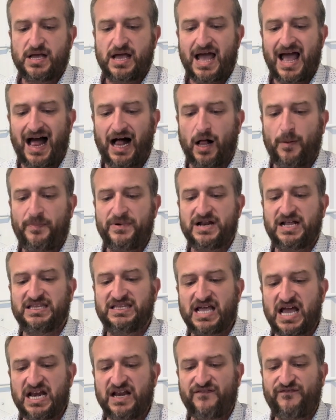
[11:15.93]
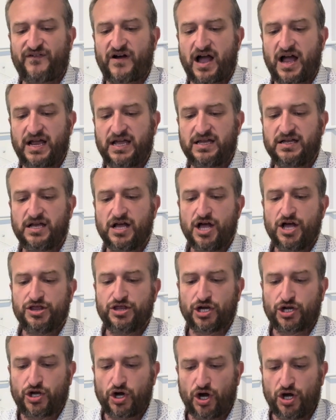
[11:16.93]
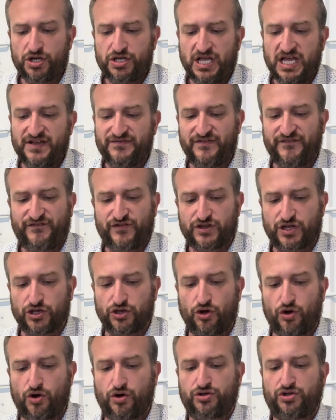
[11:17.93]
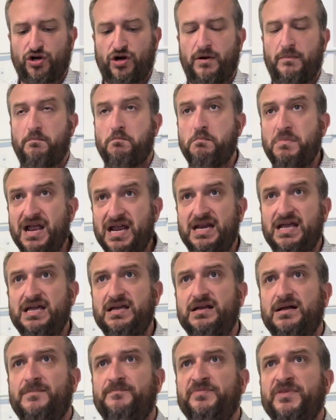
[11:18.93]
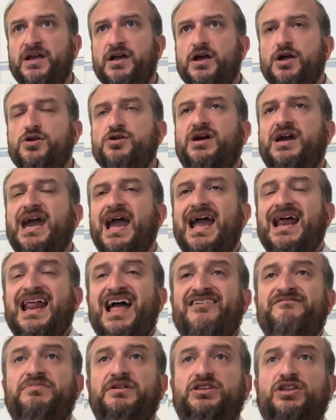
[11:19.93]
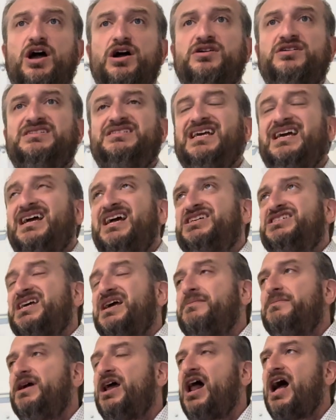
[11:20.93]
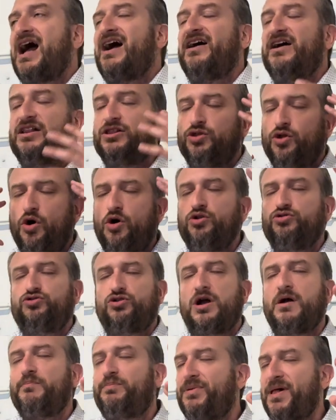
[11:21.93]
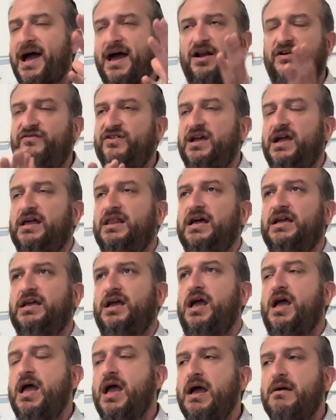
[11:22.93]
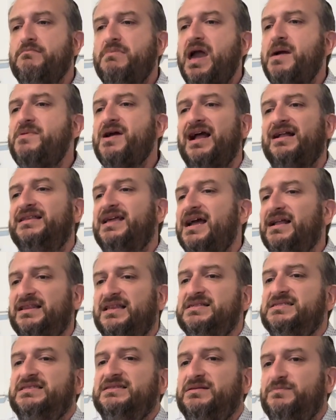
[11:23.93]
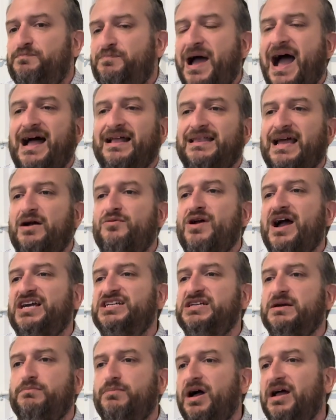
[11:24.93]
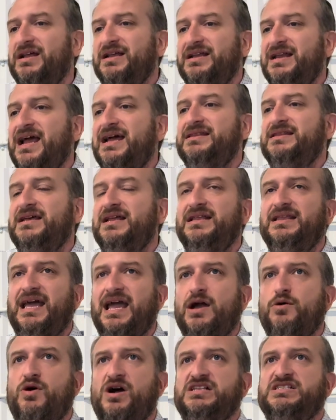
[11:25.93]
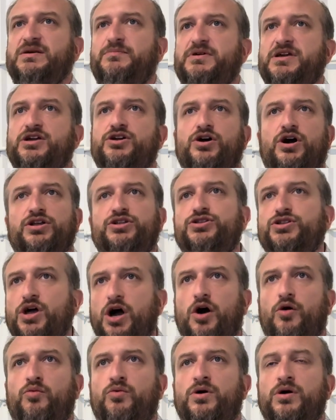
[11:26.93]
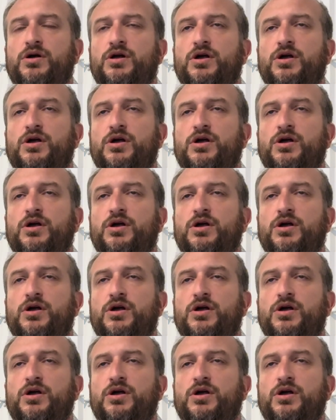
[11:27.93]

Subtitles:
help in identifying the good even for the long term. Meaning, you can't have Bitachon and say, Hashem, long-term plan over here. Like, maybe I take this bad direction, but in the end of the day, it winds up being good. No.